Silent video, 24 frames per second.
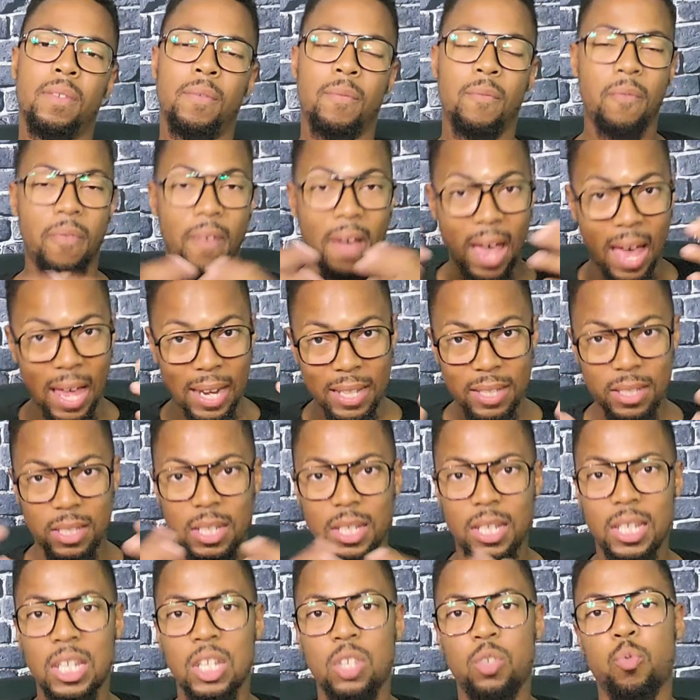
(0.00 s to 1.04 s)
Violence
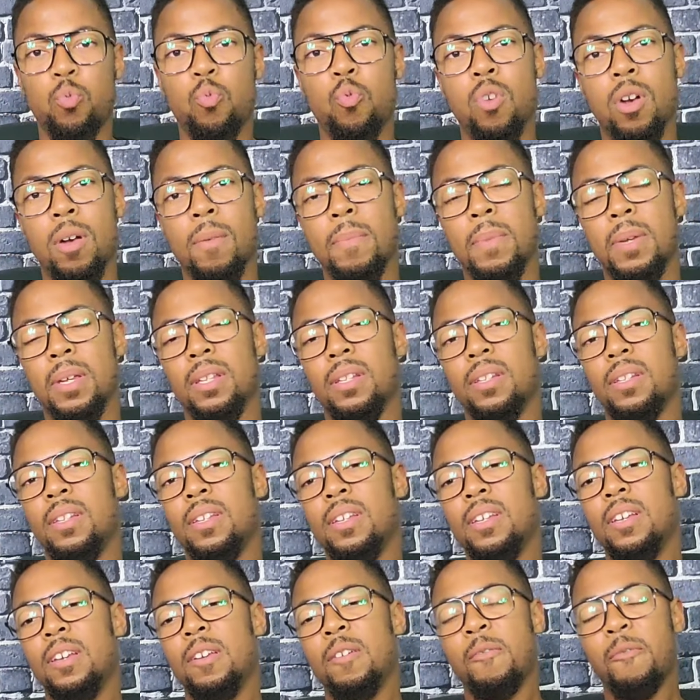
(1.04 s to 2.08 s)
against women.
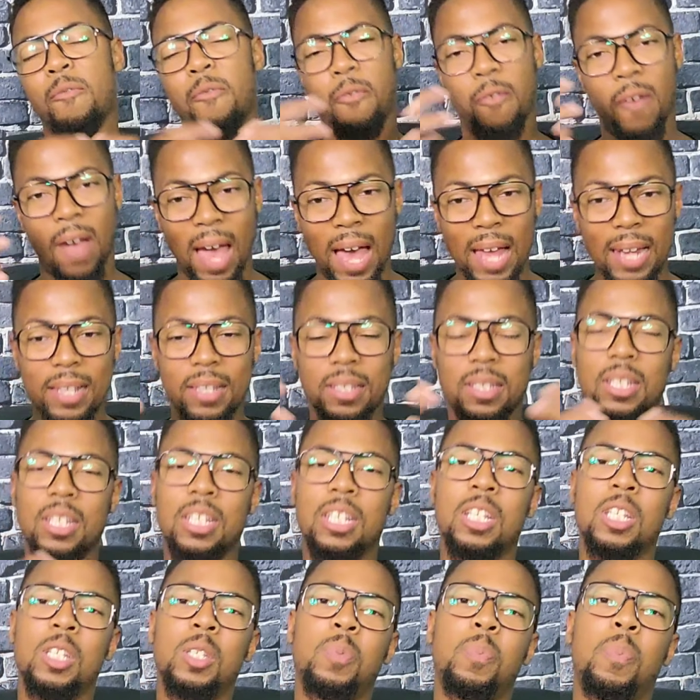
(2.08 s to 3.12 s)
Violence
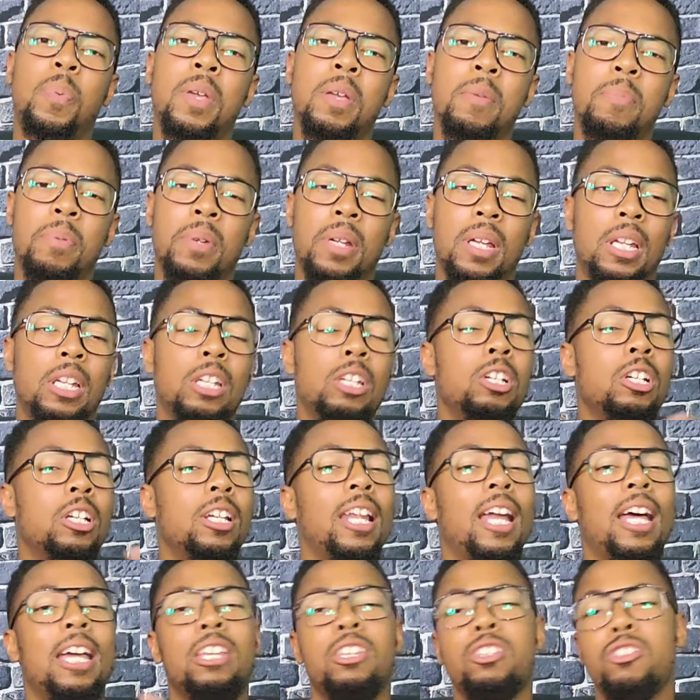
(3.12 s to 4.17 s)
against people that look
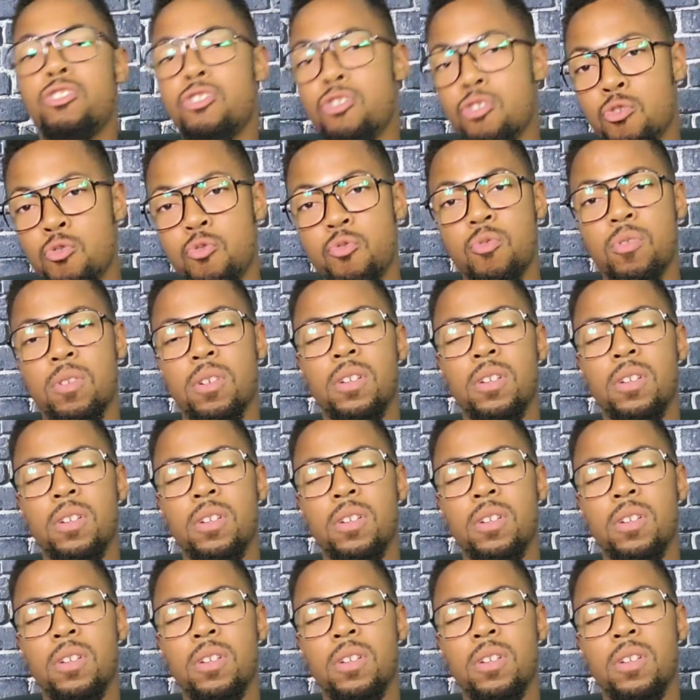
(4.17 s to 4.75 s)
like you.